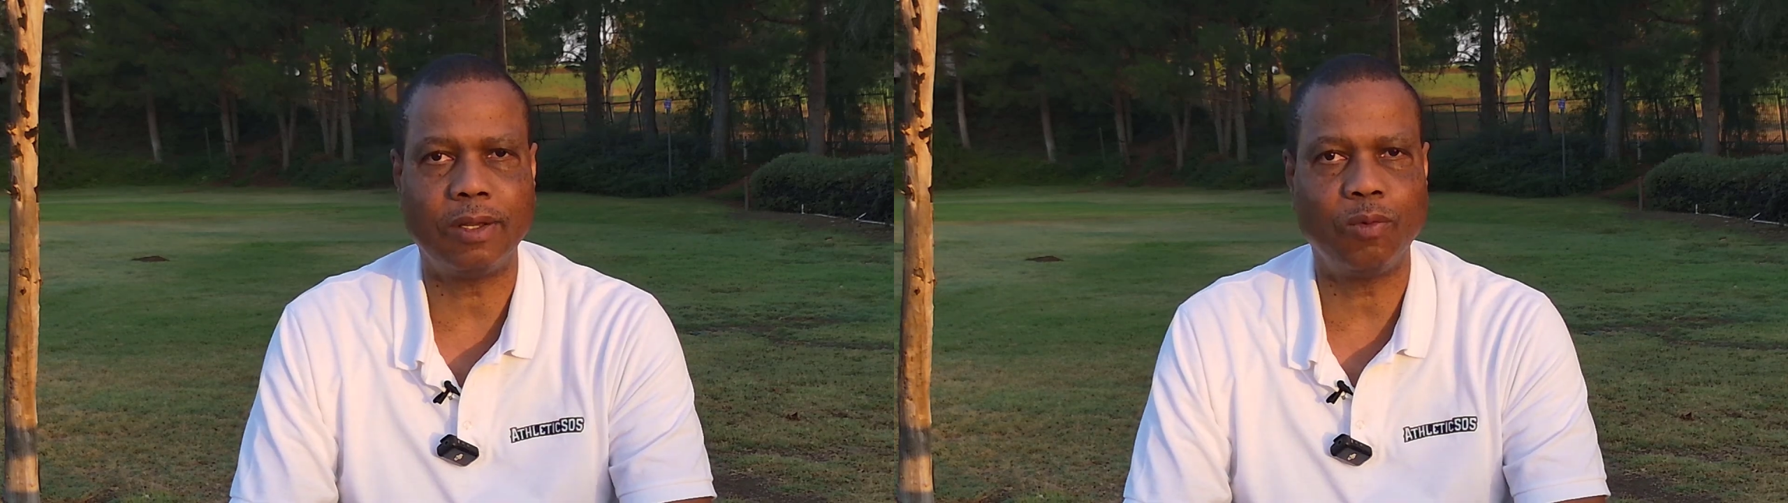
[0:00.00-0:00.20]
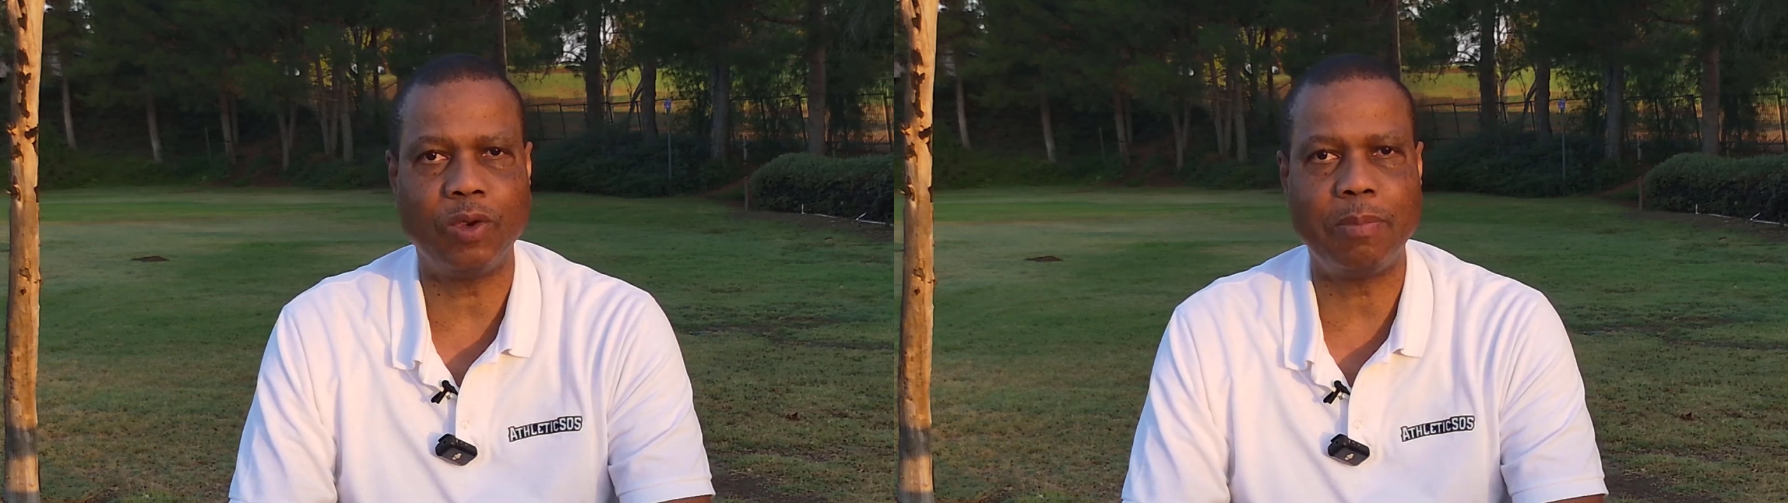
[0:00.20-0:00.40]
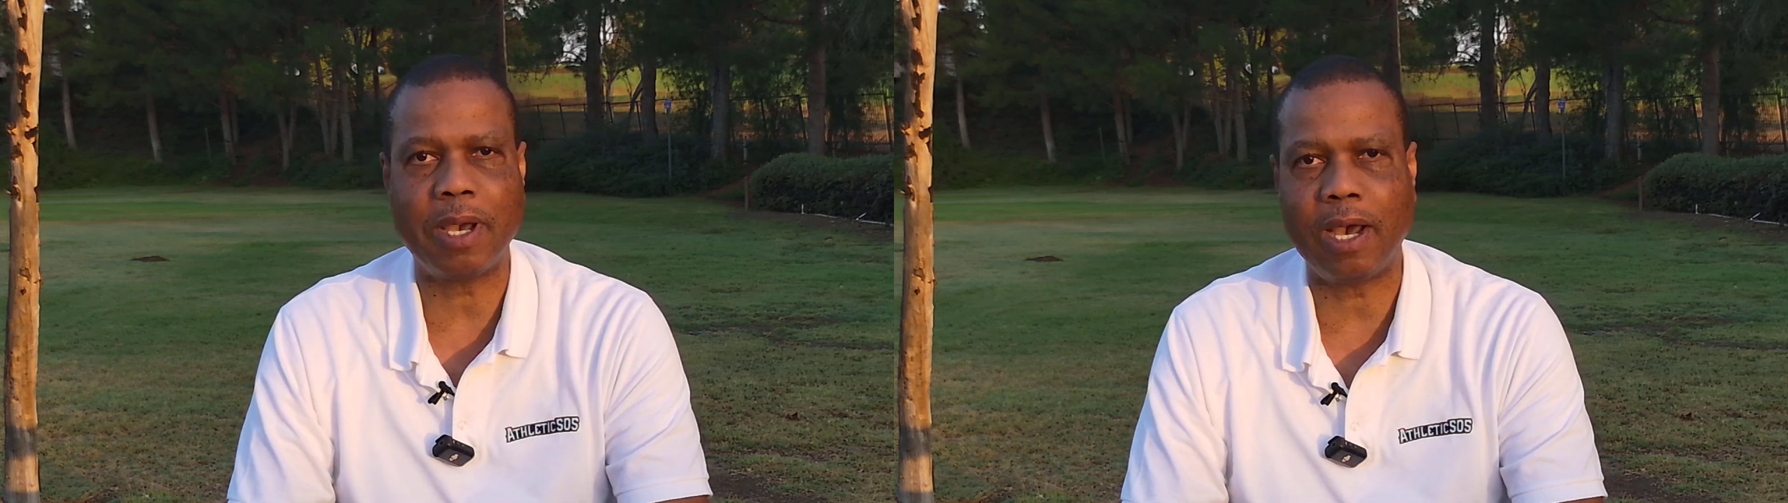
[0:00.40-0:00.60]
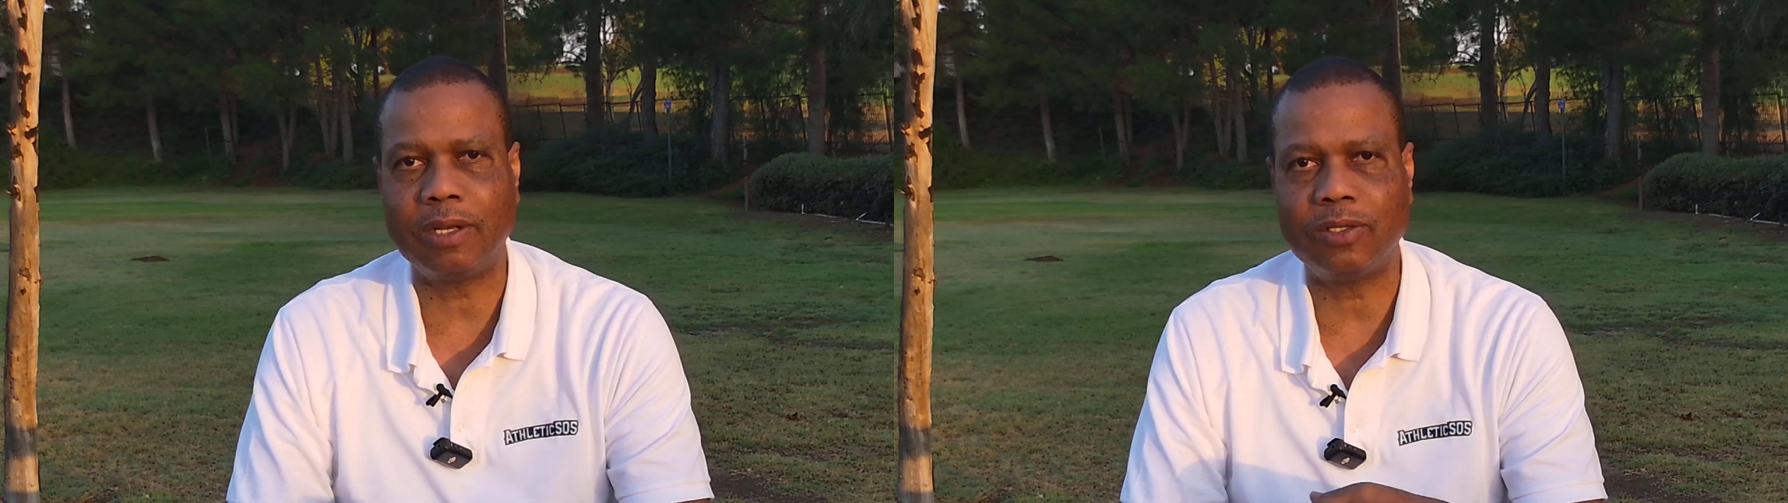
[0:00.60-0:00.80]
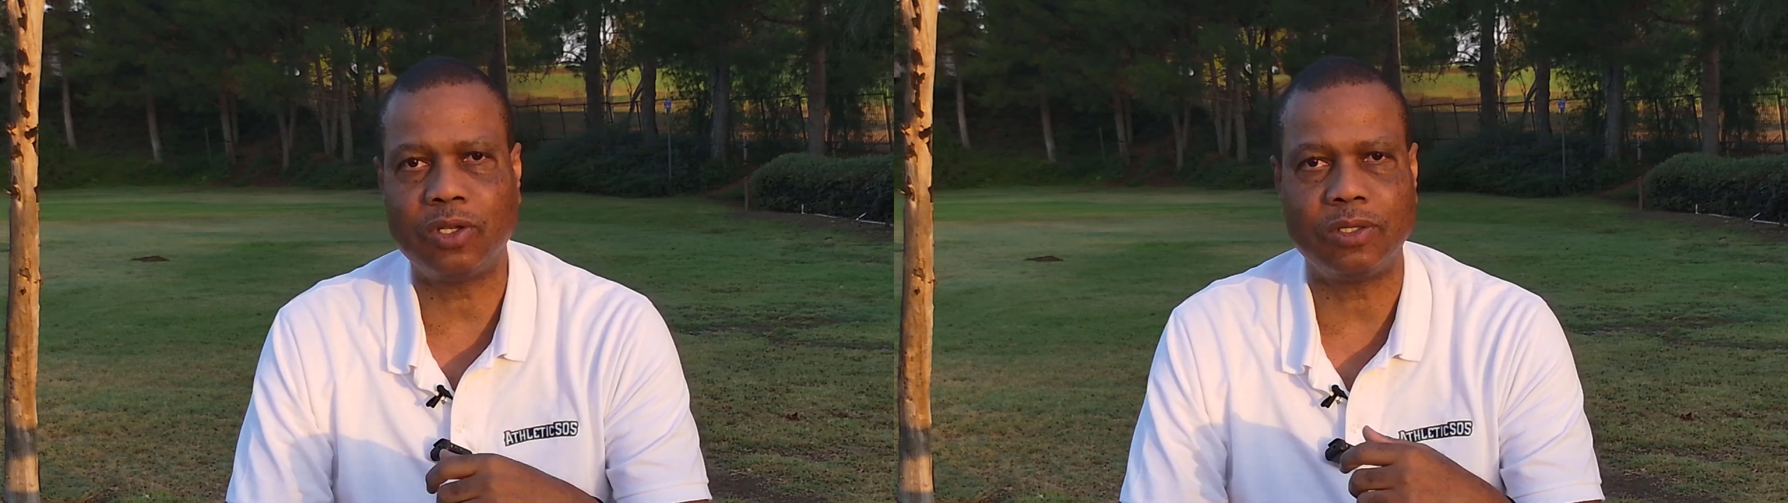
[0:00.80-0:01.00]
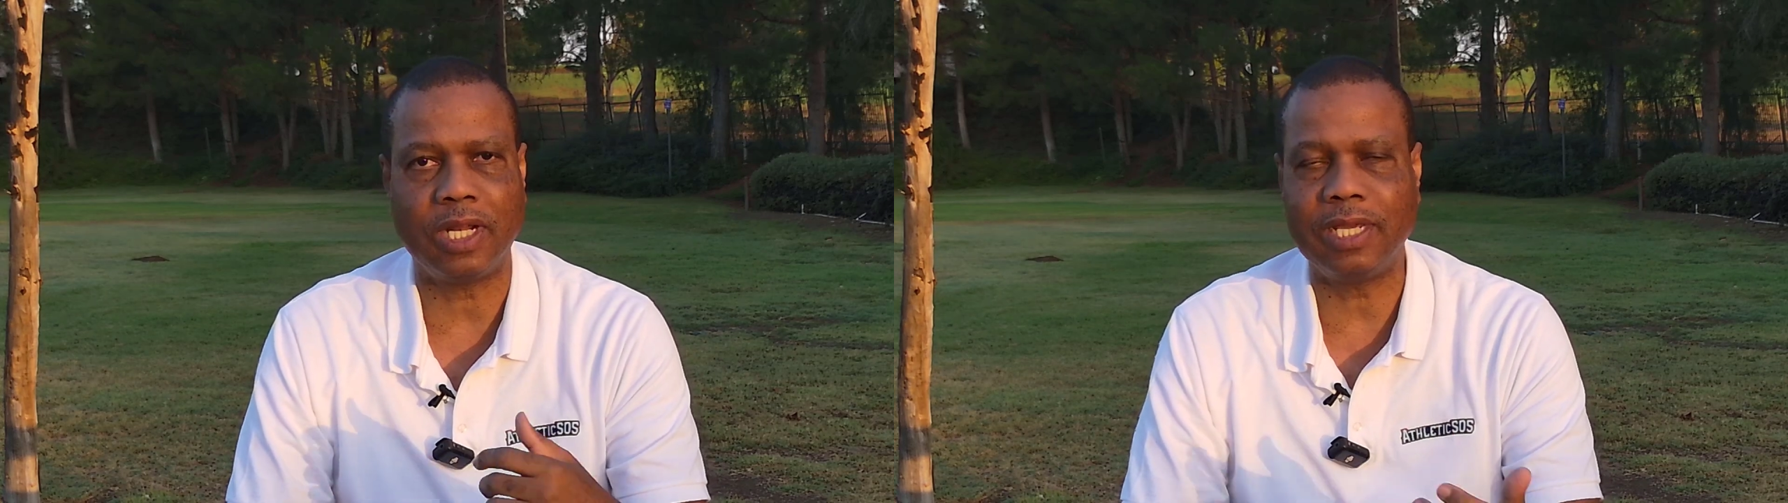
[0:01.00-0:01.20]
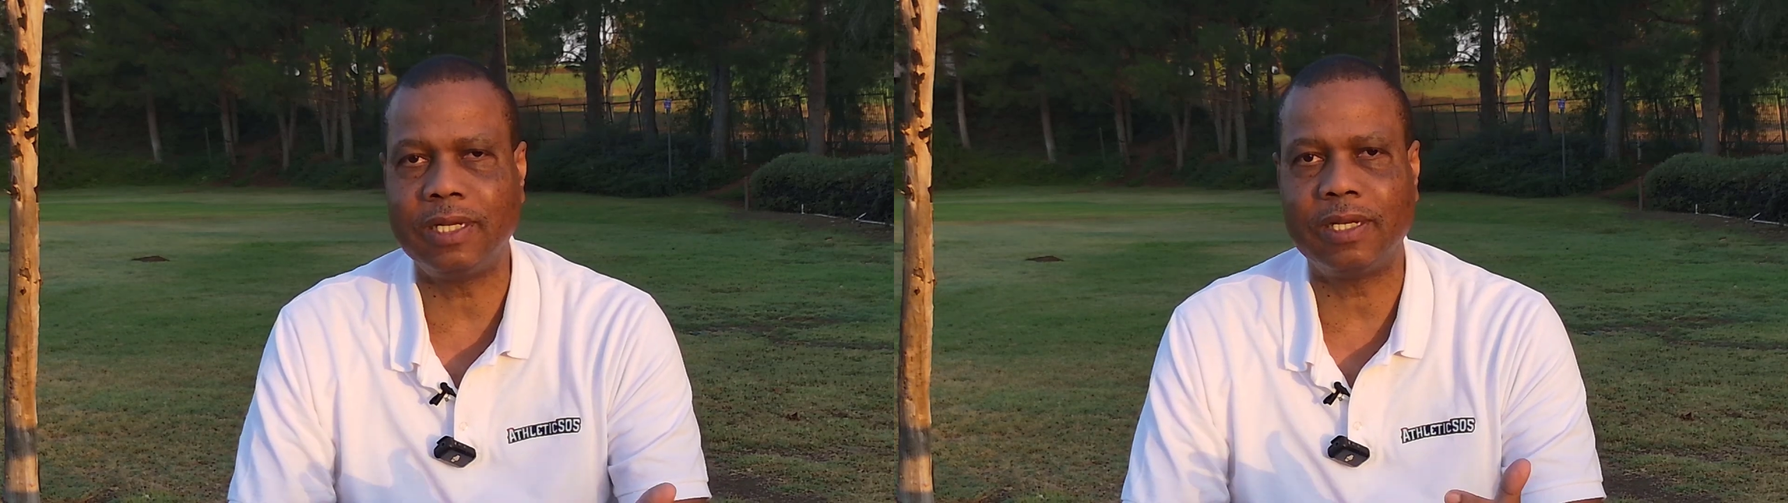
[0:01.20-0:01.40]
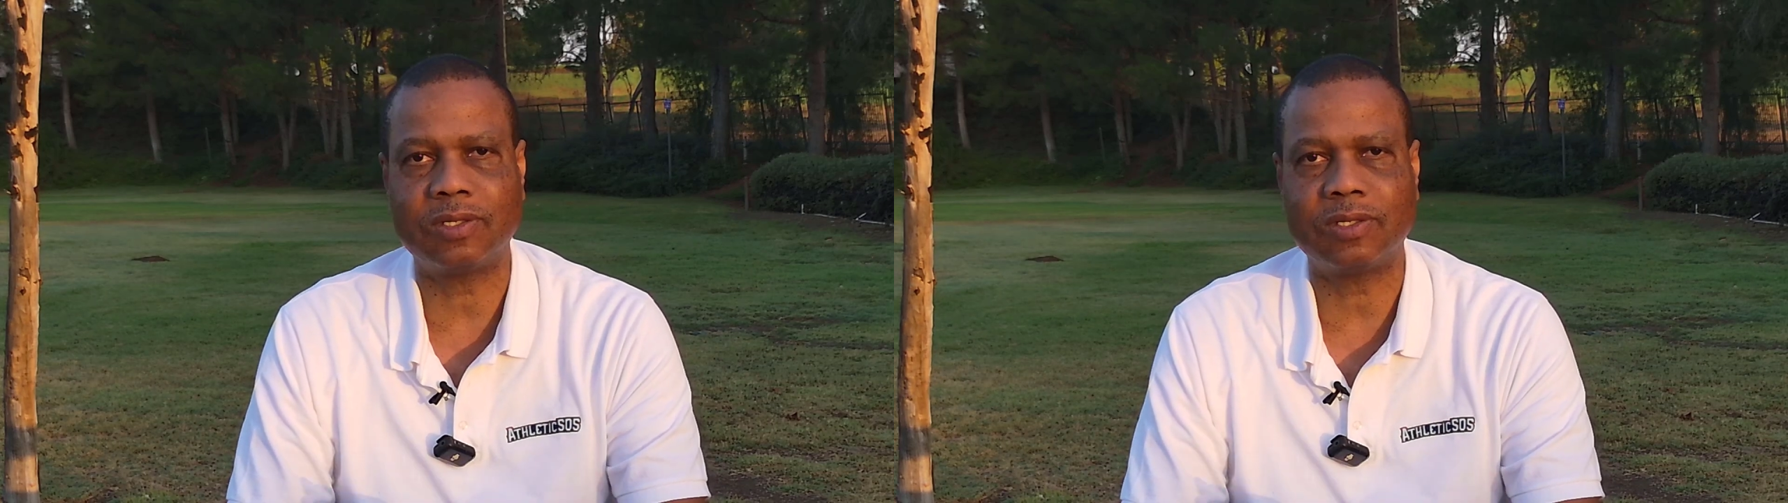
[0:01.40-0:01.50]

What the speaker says: rebounding. She's leading in